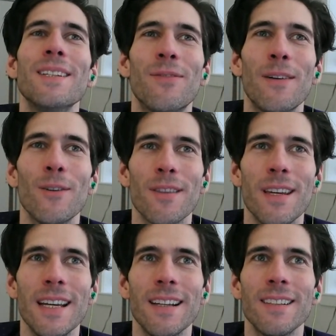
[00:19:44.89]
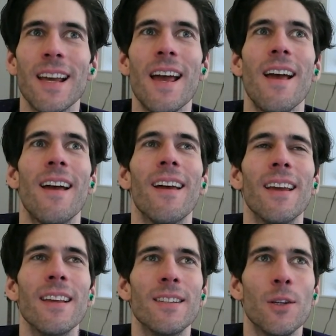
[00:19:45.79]
favorite things
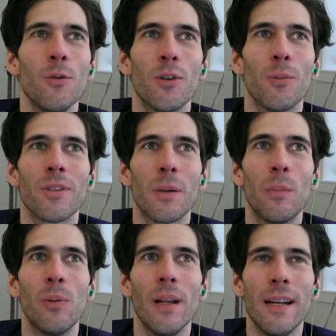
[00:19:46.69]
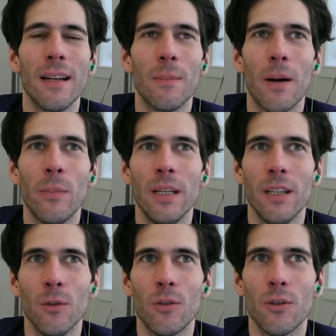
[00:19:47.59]
is YouTubers complaining about being
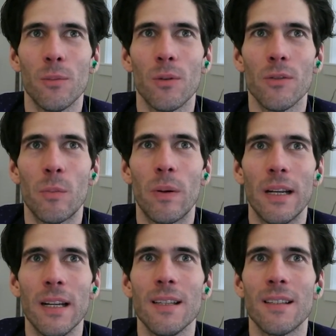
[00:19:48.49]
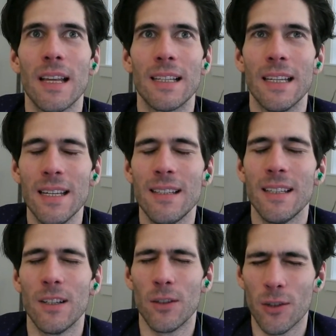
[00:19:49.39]
YouTubers, but it is like
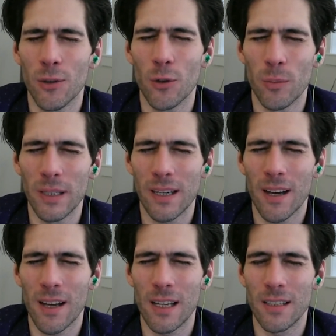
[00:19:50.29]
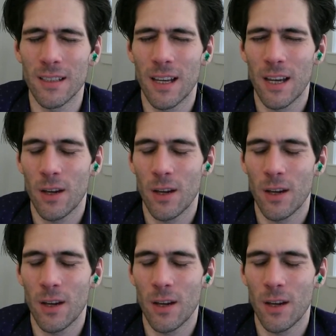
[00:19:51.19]
easy to do because